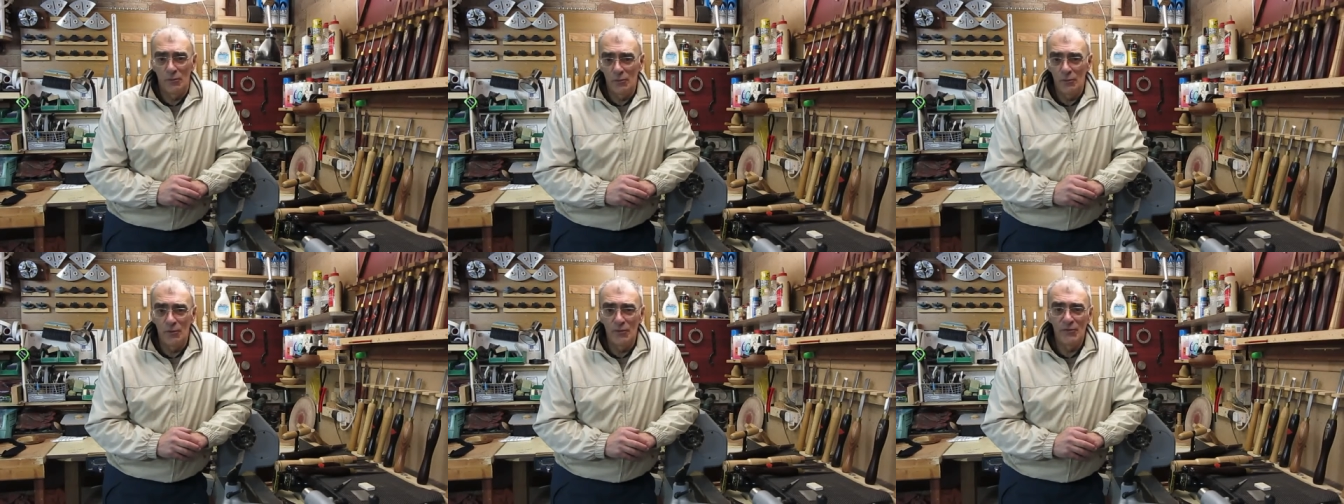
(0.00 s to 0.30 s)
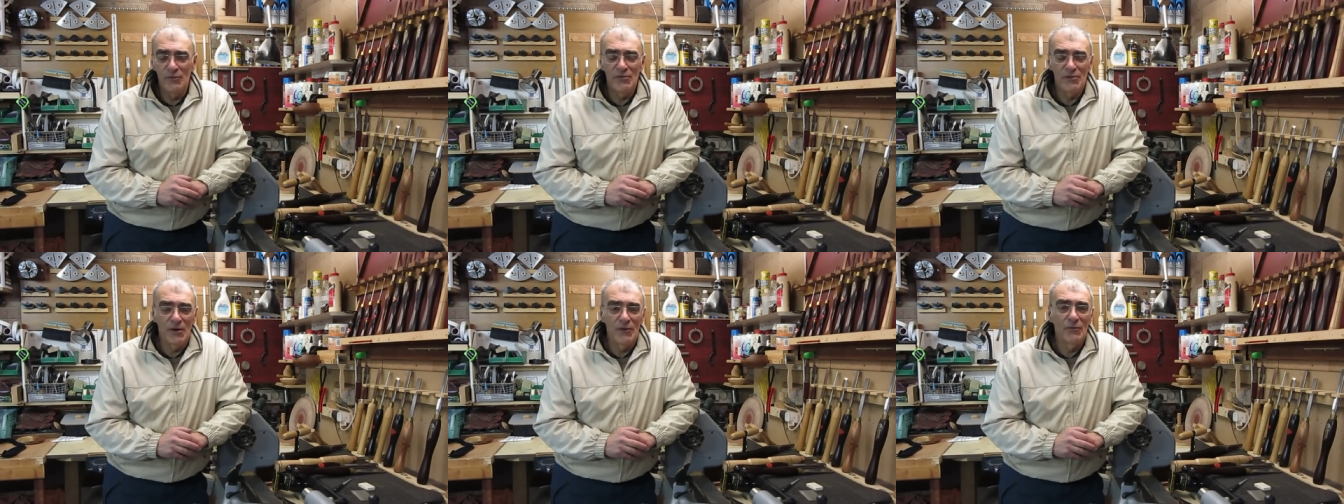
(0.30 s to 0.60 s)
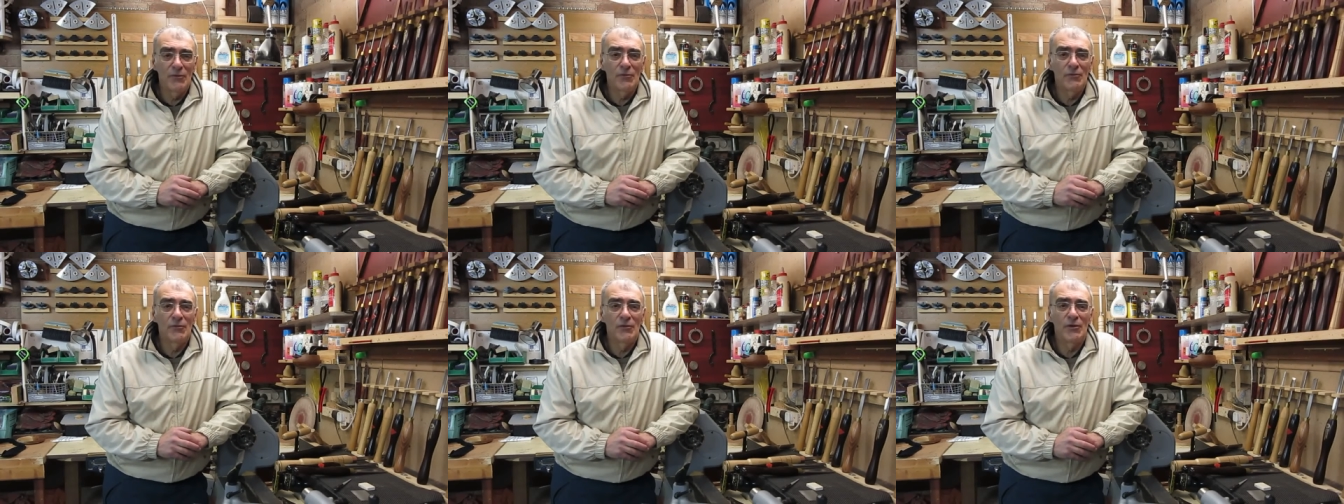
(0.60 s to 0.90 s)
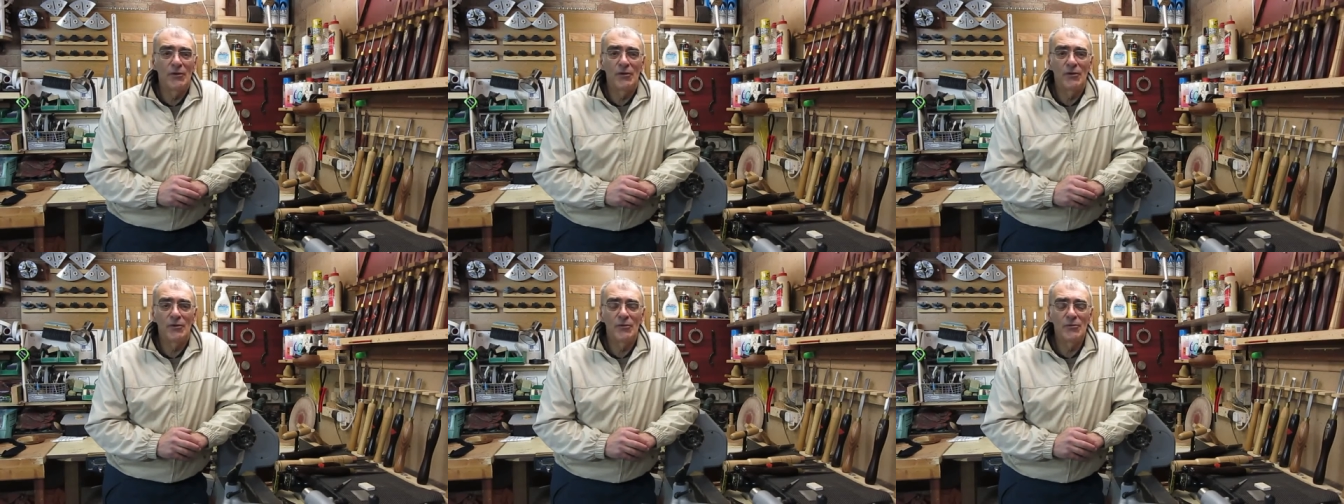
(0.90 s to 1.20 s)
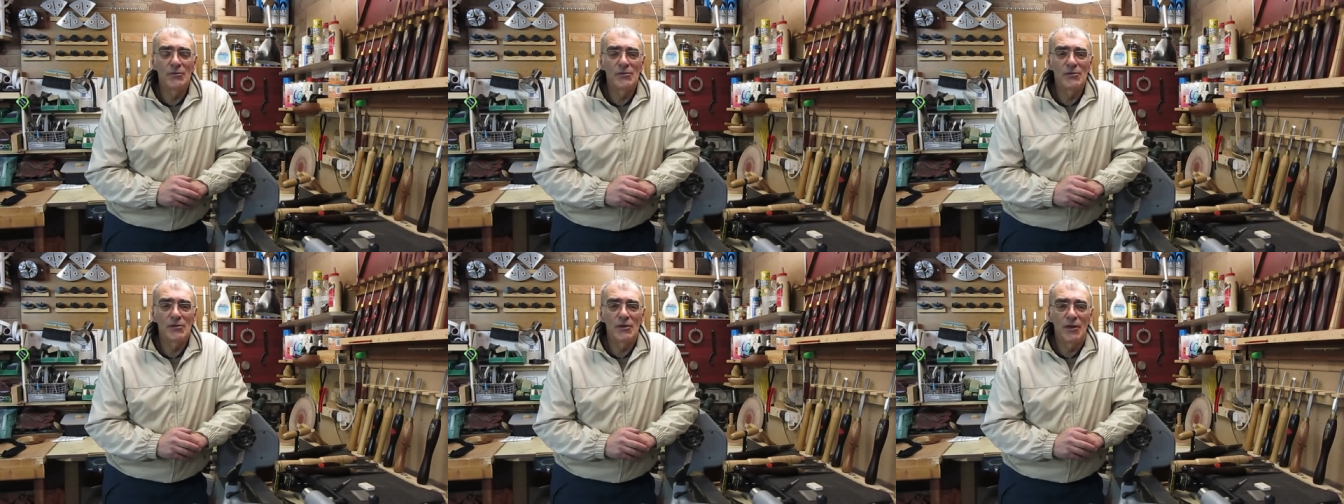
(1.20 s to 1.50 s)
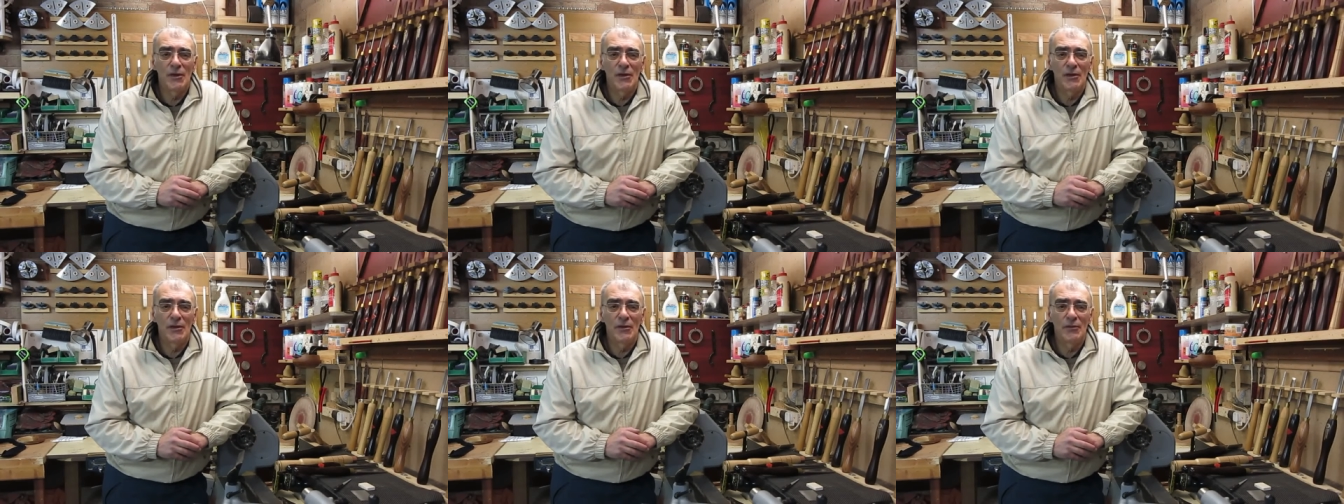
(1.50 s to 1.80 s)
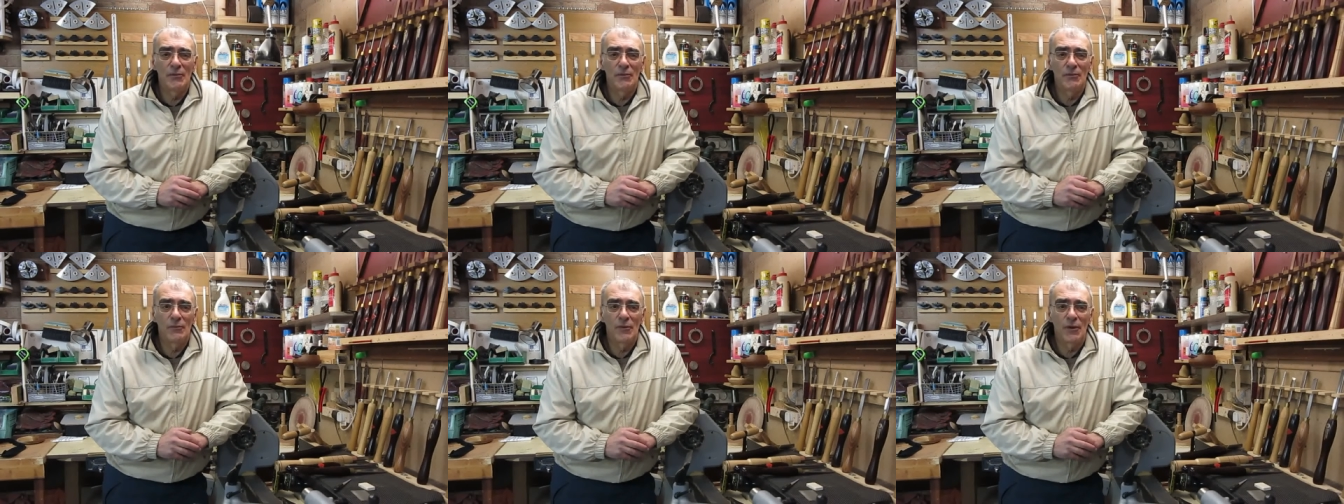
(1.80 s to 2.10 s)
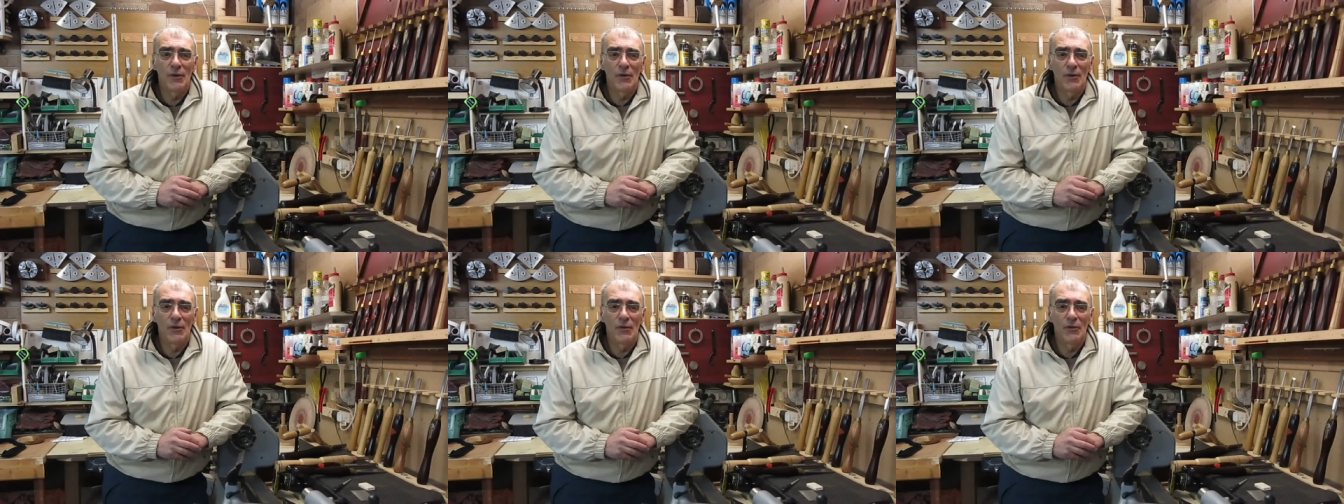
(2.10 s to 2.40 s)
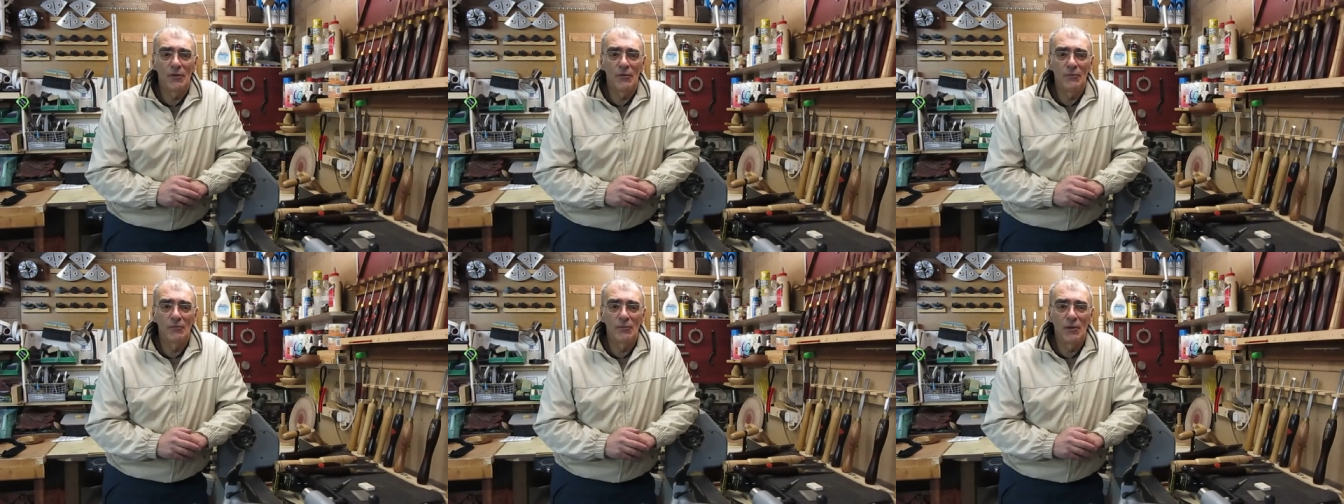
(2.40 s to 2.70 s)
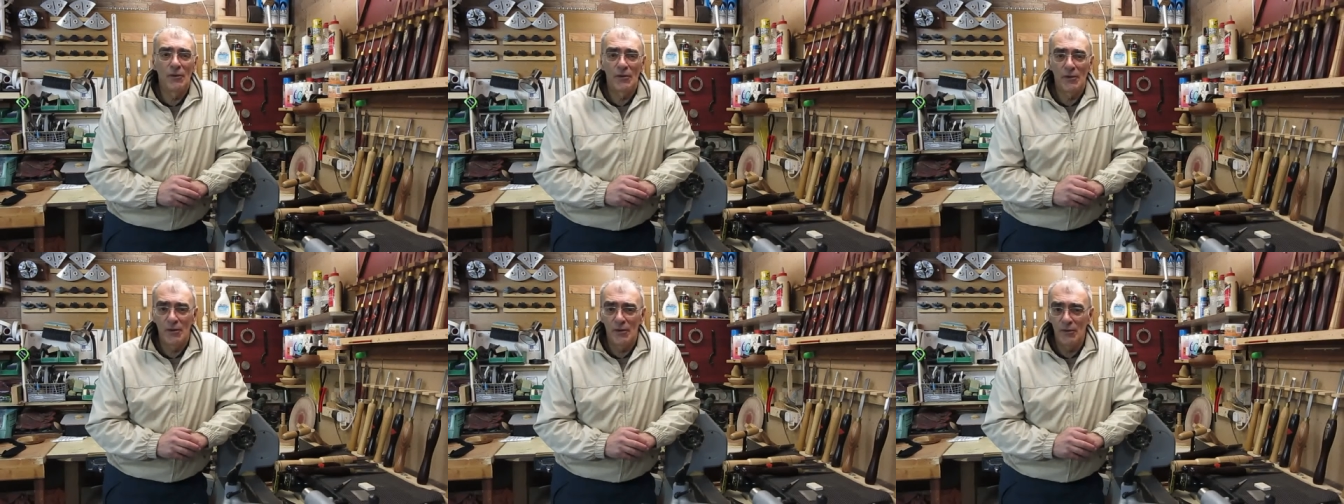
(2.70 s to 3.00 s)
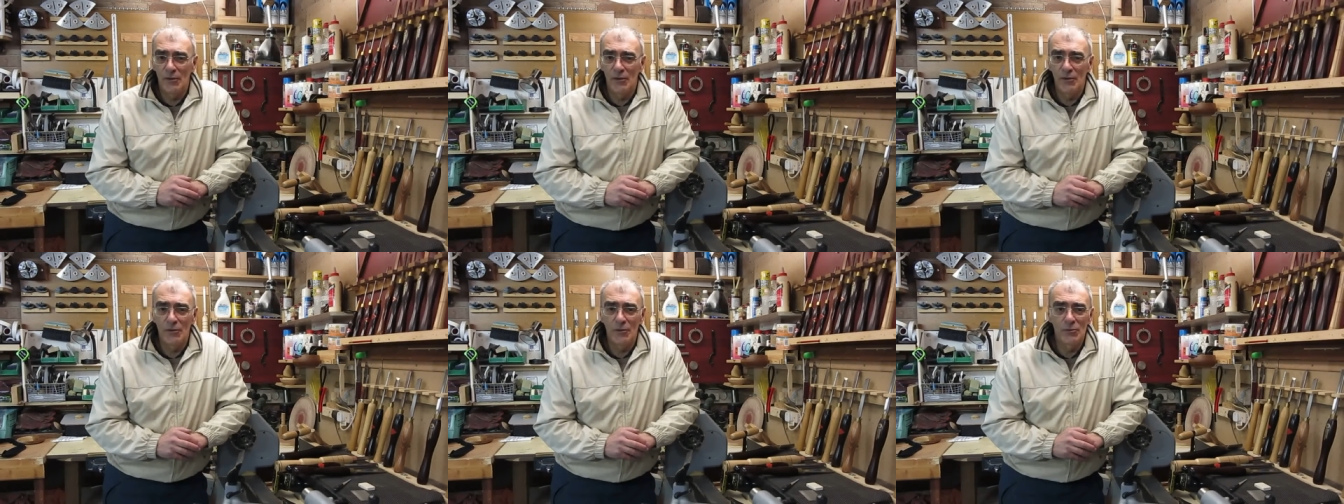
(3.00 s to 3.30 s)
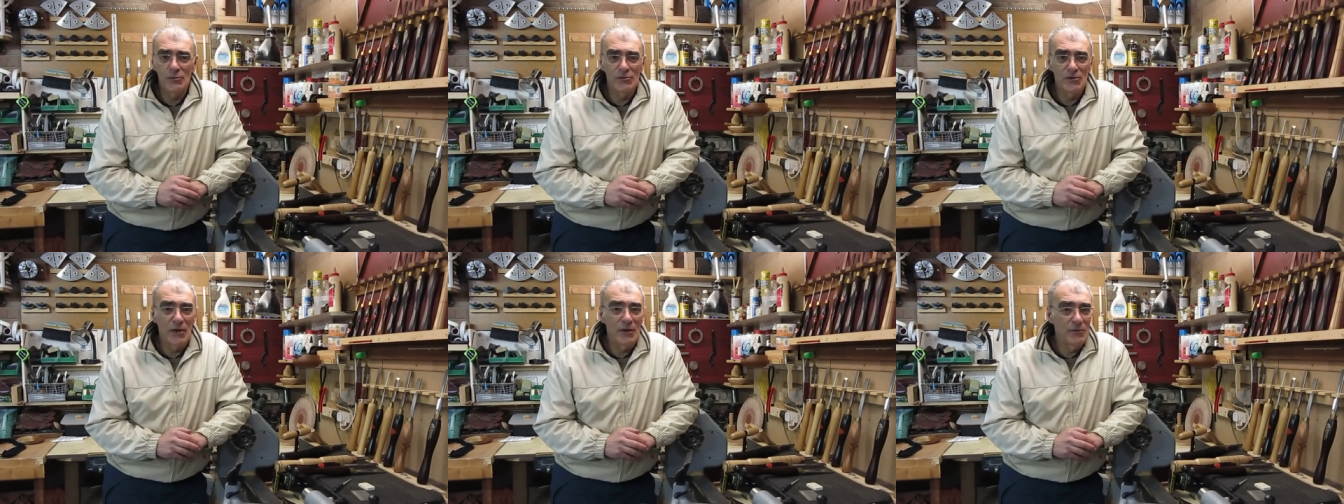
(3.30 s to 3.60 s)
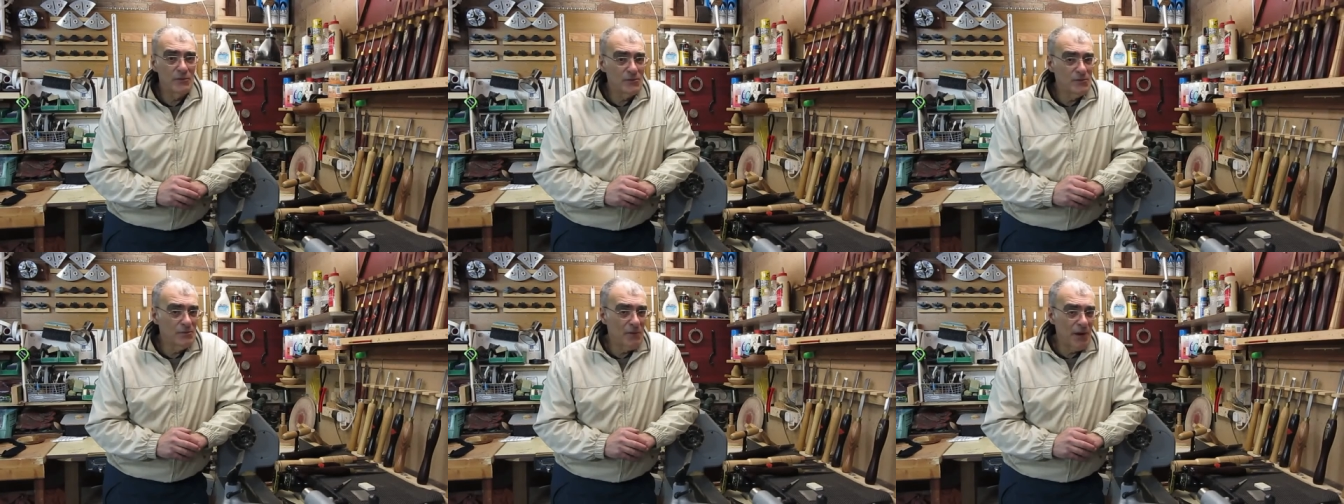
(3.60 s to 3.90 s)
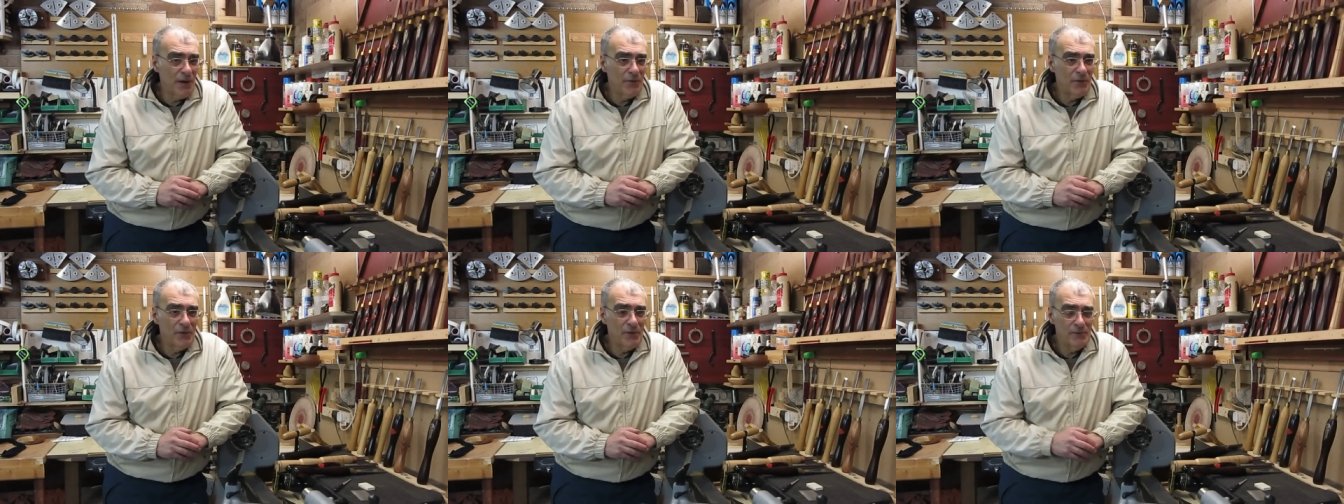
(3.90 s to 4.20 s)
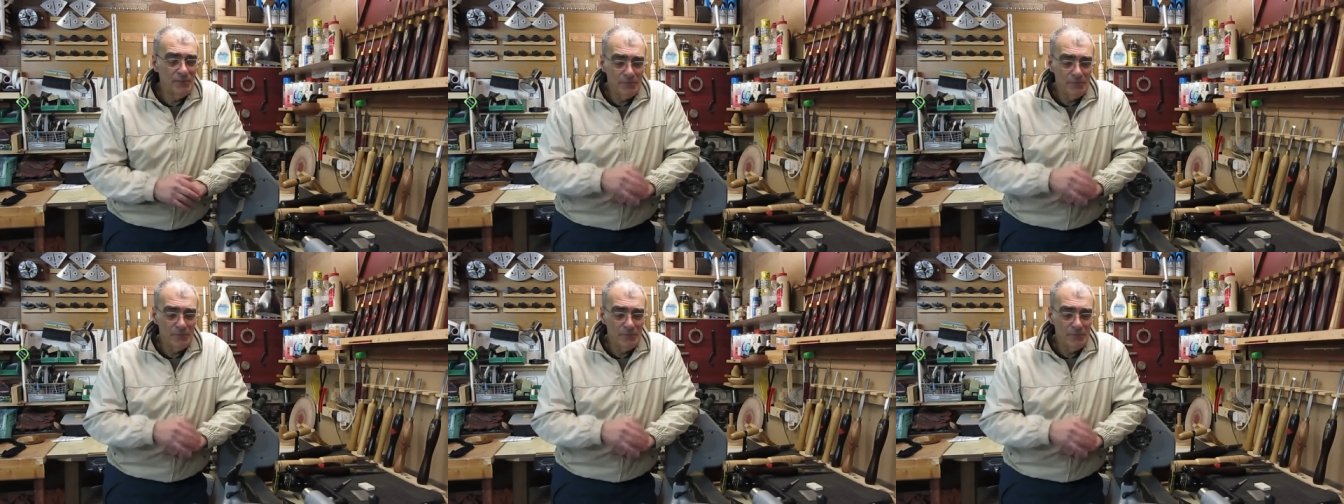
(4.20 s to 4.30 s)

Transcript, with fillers: one of several videos um, by a guy called James Barry.